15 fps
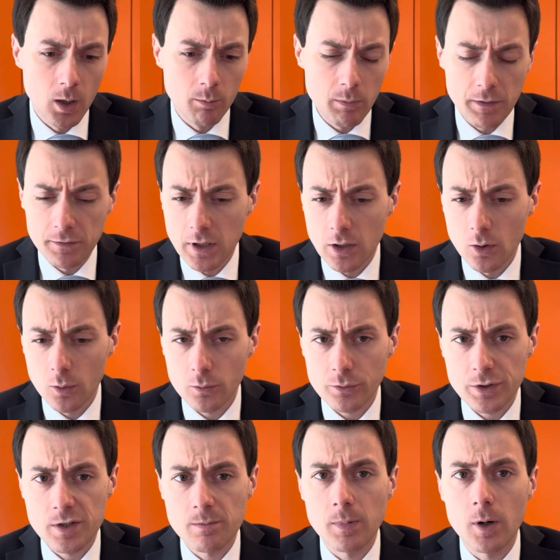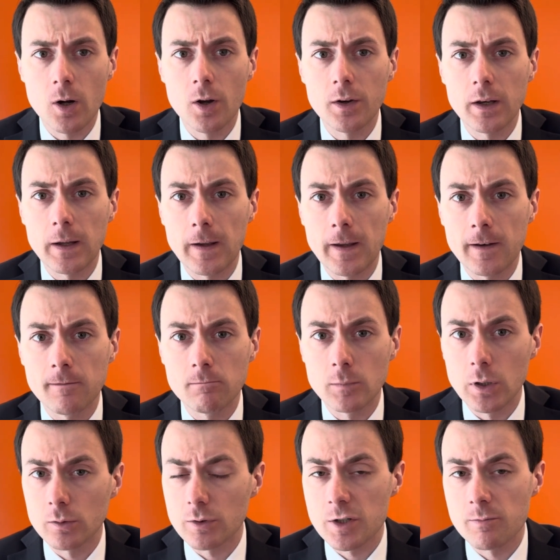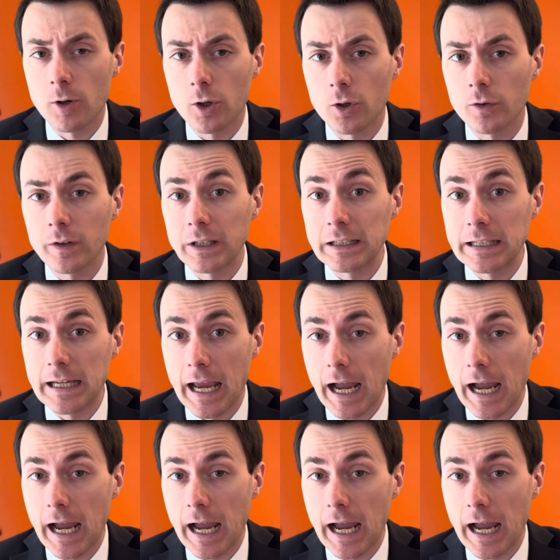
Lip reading: If they don't respond and they respond only